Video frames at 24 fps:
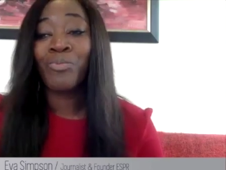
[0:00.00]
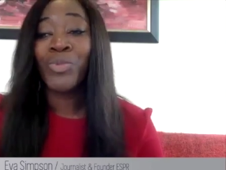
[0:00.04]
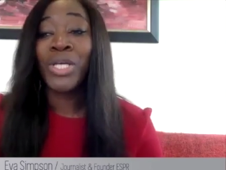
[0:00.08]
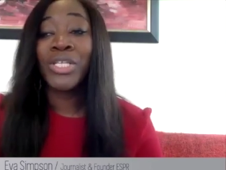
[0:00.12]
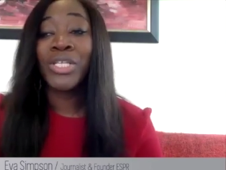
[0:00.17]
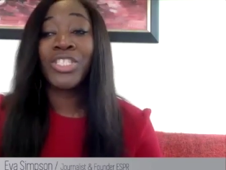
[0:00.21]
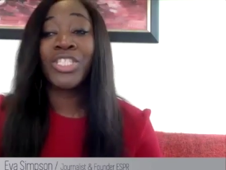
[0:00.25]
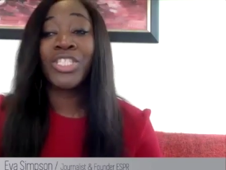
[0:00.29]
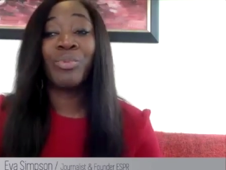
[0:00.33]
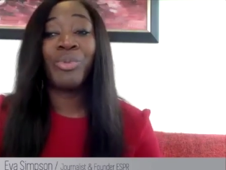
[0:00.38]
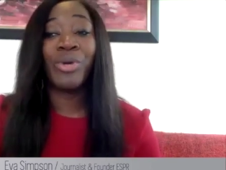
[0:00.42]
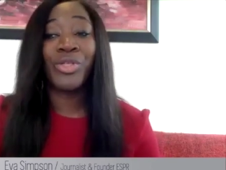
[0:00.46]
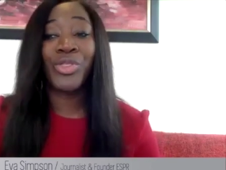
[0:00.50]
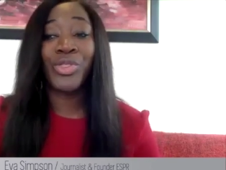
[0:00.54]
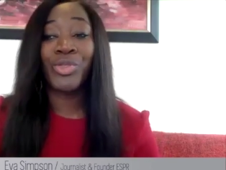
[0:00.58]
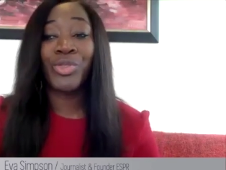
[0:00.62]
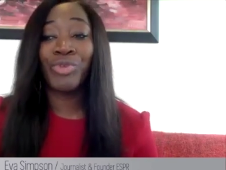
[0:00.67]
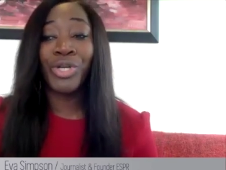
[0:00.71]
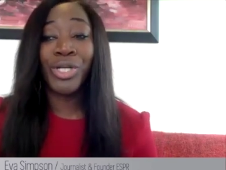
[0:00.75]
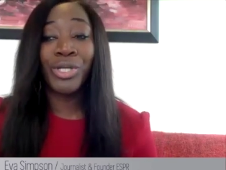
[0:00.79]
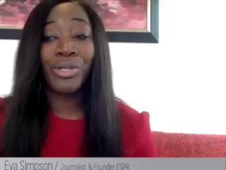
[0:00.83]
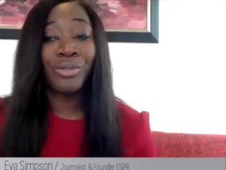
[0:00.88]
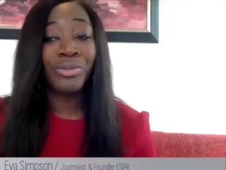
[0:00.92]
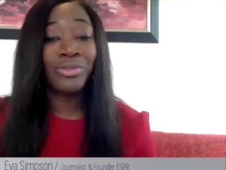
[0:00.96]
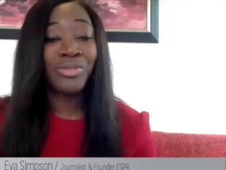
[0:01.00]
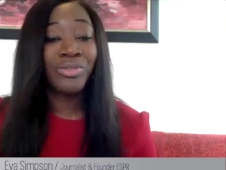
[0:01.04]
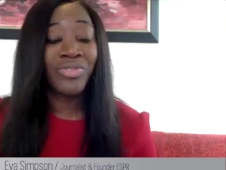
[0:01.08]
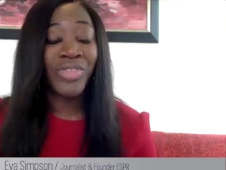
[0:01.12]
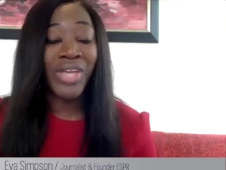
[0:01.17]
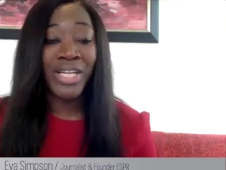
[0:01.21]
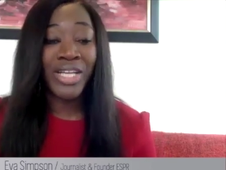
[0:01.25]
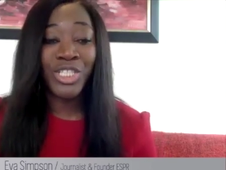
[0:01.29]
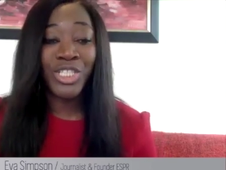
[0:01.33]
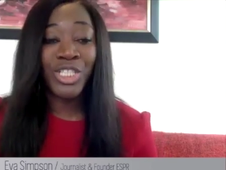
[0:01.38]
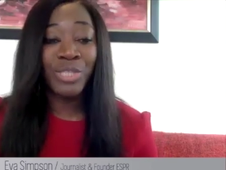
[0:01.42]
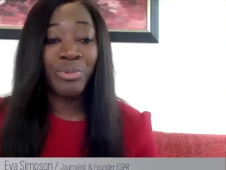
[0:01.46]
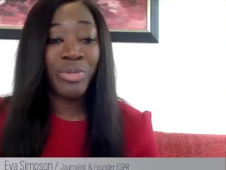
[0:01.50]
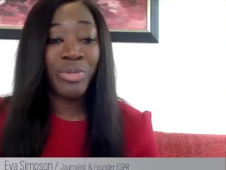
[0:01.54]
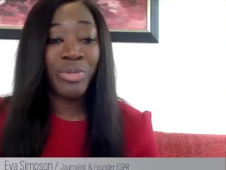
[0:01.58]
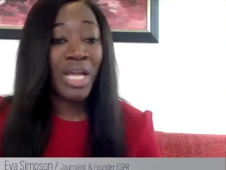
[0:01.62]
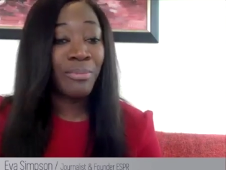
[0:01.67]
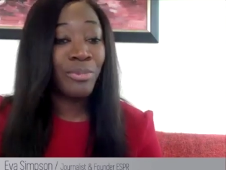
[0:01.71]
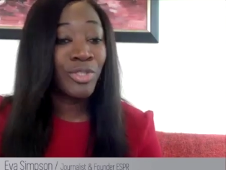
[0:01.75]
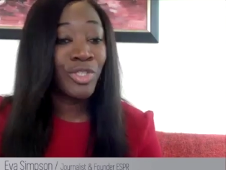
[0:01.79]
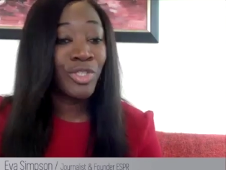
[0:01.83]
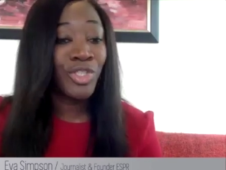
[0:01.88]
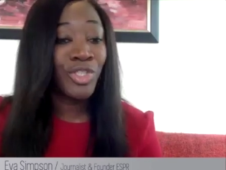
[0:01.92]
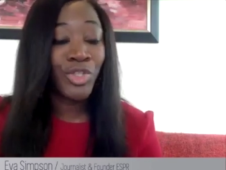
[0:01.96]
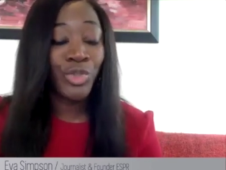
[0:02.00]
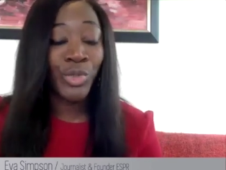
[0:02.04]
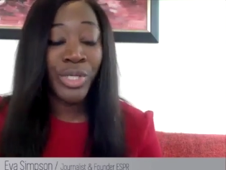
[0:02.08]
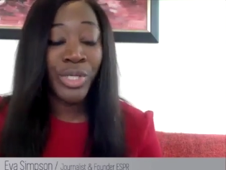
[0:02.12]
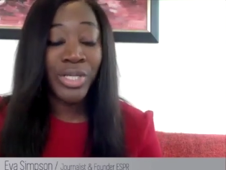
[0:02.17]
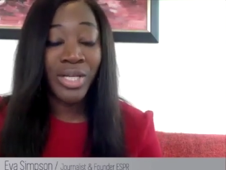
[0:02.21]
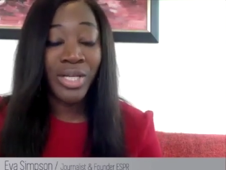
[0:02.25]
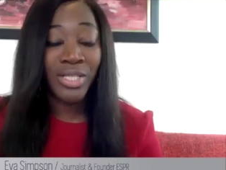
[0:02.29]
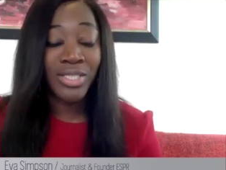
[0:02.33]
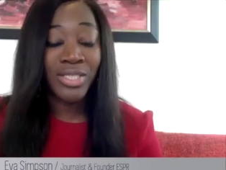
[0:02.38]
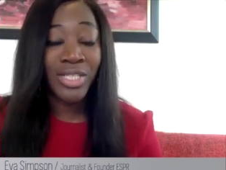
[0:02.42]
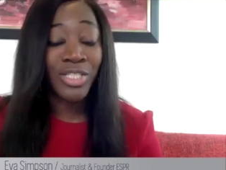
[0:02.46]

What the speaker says: So we're thrilled that she's been able to join us.